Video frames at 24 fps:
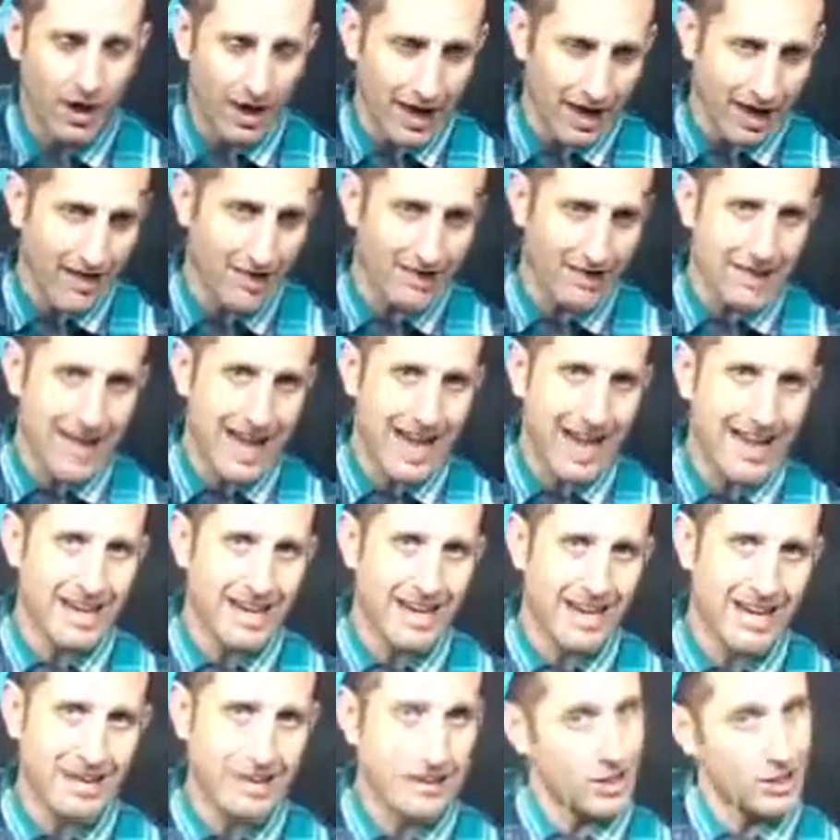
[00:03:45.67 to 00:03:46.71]
is
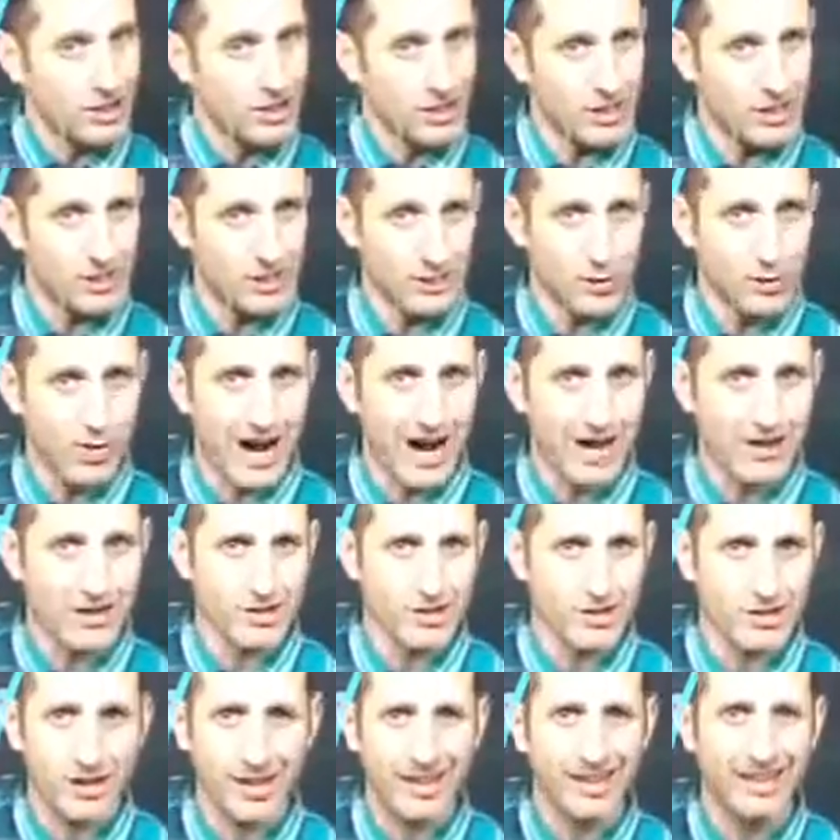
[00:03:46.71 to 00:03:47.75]
that addition and
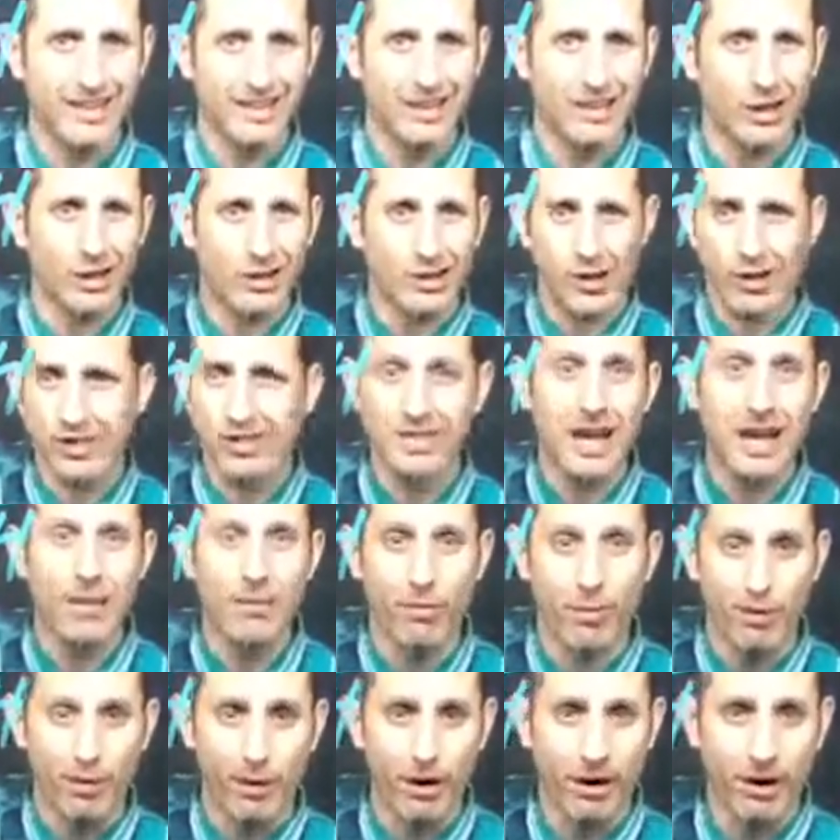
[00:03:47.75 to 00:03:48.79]
subtraction, they're the
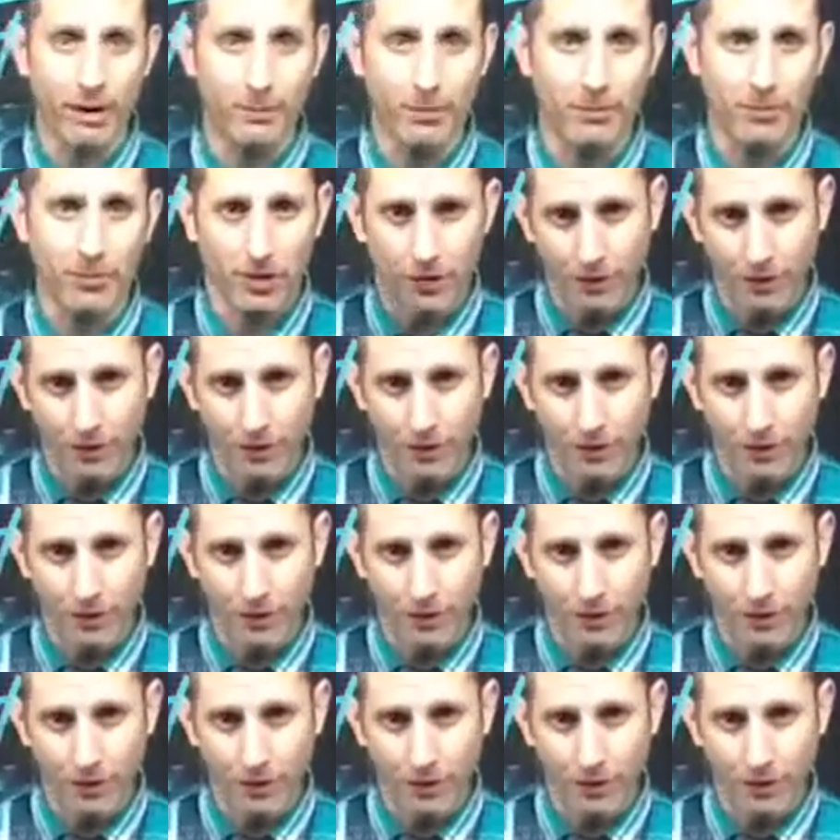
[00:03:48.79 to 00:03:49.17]
same thing.